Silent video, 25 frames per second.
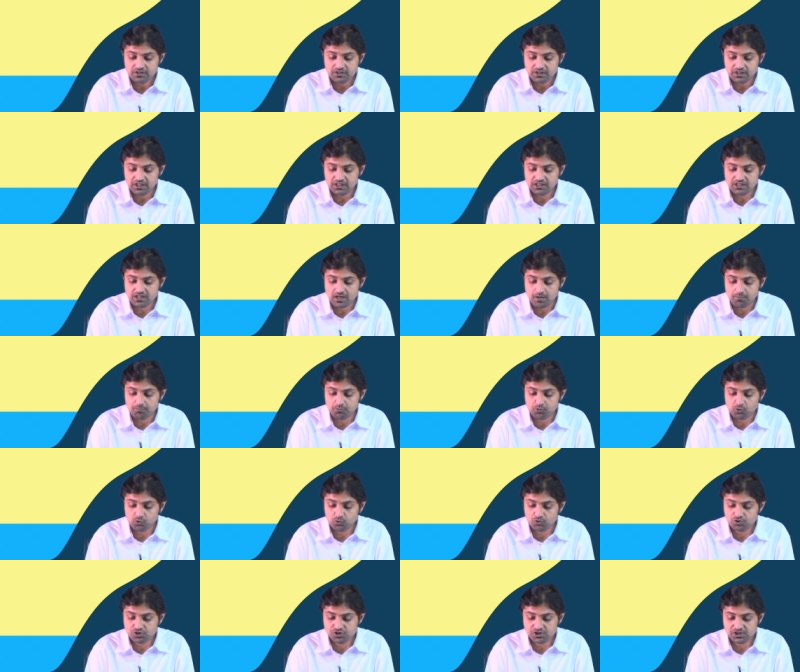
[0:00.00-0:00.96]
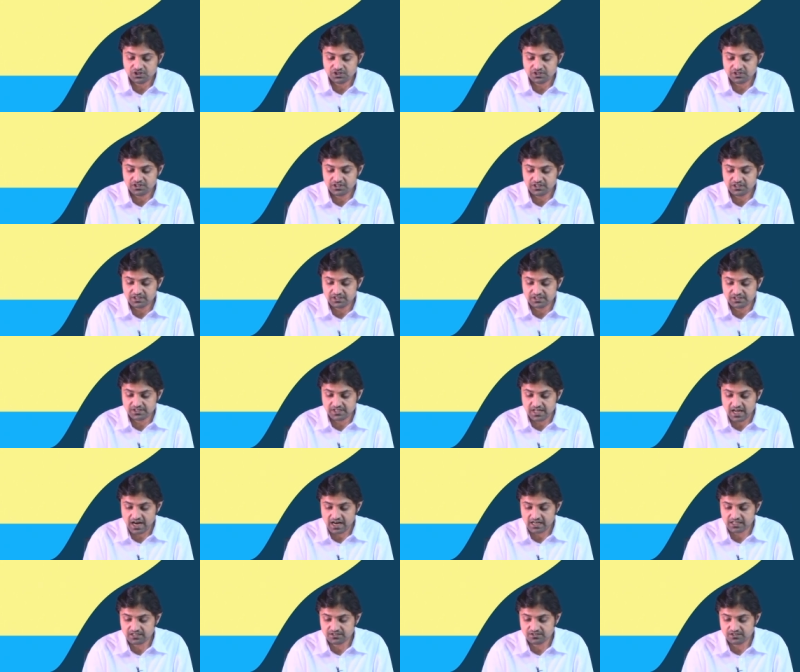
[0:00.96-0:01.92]
it approaches the
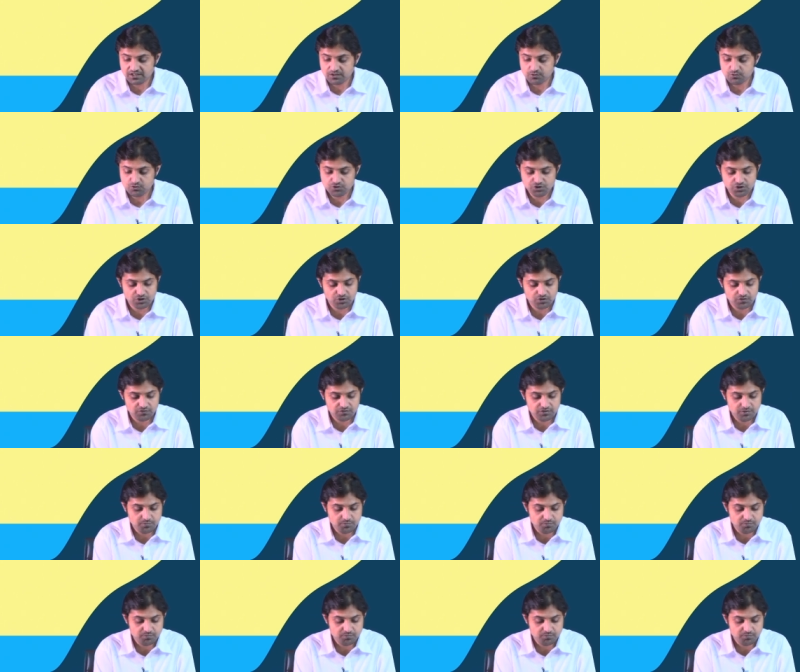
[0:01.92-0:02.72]
exact solution of the